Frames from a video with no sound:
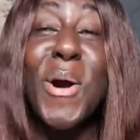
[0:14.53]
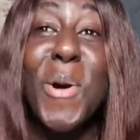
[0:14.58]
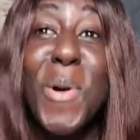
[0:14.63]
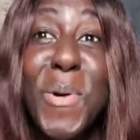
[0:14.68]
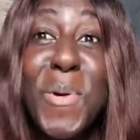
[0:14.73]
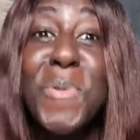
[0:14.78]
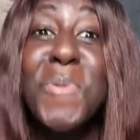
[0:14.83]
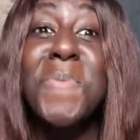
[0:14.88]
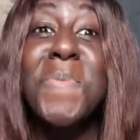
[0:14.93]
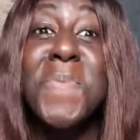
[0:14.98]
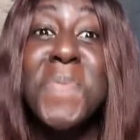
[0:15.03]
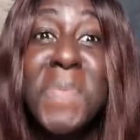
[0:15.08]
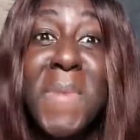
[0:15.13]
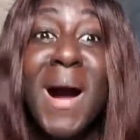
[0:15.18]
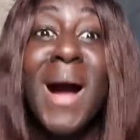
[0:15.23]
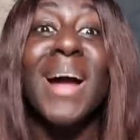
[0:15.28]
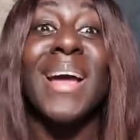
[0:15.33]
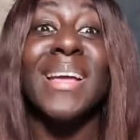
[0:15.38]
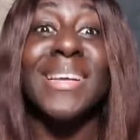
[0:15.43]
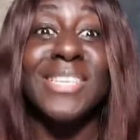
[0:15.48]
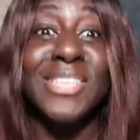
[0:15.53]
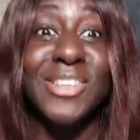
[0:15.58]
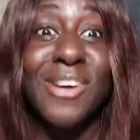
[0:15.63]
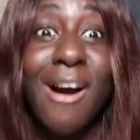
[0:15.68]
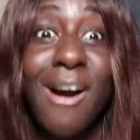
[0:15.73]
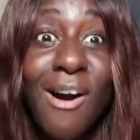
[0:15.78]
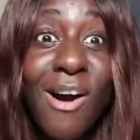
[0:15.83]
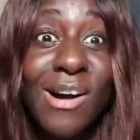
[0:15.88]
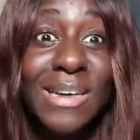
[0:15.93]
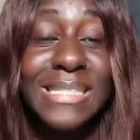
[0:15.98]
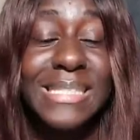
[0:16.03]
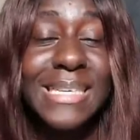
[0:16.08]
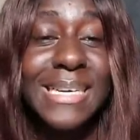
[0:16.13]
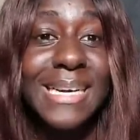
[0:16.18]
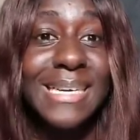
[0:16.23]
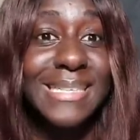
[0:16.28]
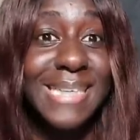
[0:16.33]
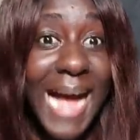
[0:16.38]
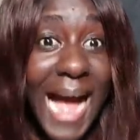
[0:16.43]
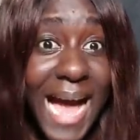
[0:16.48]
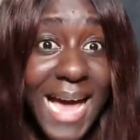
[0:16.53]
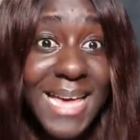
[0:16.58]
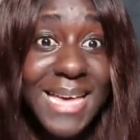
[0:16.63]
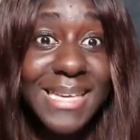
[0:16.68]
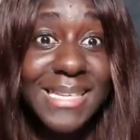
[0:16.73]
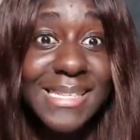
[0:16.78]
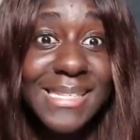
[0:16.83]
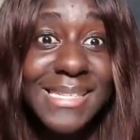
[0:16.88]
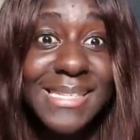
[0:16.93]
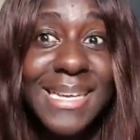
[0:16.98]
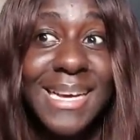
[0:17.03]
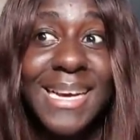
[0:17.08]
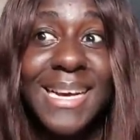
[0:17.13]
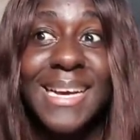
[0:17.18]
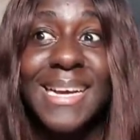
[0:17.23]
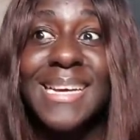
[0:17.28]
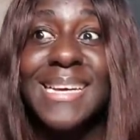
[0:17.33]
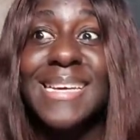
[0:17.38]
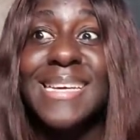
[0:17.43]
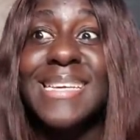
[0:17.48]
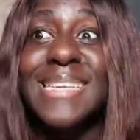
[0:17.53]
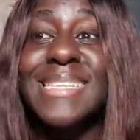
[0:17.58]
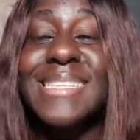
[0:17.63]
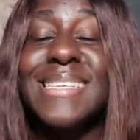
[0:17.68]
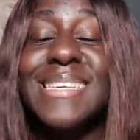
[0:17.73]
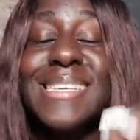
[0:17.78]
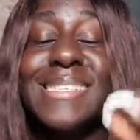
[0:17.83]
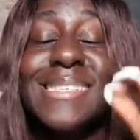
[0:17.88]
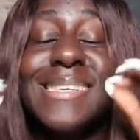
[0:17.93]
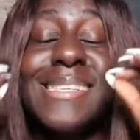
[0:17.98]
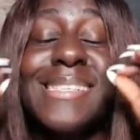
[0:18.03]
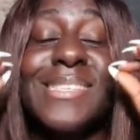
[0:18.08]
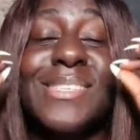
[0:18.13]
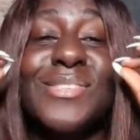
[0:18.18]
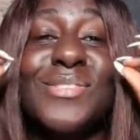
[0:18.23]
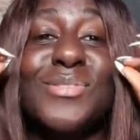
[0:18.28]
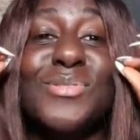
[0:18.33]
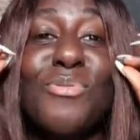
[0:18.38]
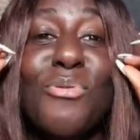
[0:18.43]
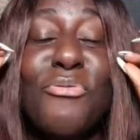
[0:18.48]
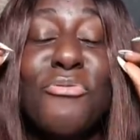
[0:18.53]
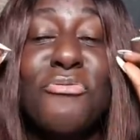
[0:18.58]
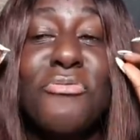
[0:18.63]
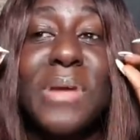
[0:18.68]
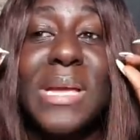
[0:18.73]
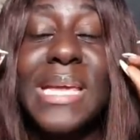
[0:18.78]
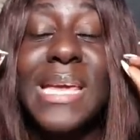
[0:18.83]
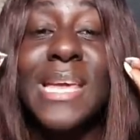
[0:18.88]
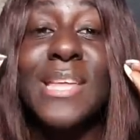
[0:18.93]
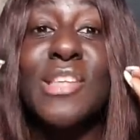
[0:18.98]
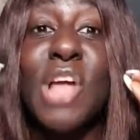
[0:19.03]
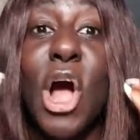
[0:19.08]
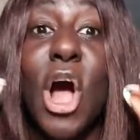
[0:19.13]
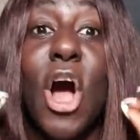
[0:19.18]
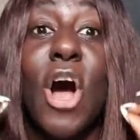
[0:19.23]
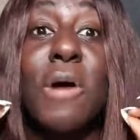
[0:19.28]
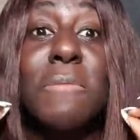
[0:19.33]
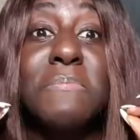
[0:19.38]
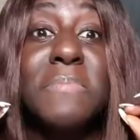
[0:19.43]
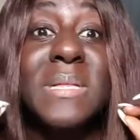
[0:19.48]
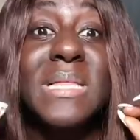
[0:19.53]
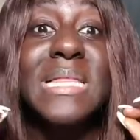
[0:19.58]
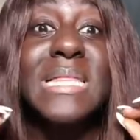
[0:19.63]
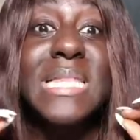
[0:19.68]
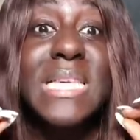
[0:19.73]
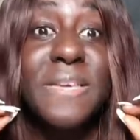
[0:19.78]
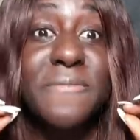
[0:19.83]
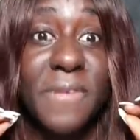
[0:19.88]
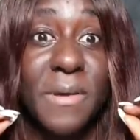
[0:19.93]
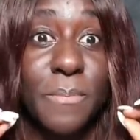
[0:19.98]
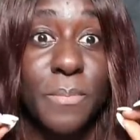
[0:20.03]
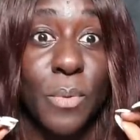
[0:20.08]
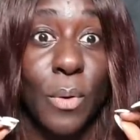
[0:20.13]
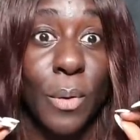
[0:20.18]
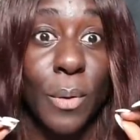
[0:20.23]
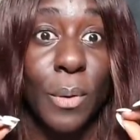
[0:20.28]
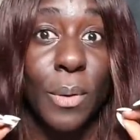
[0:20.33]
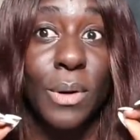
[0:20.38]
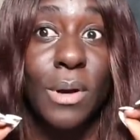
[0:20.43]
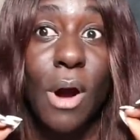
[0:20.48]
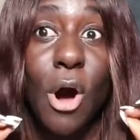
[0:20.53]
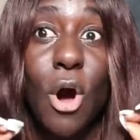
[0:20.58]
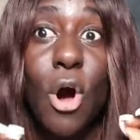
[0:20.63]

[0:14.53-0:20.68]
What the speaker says: Oh my God. Guys! This is so freaking unbelievable.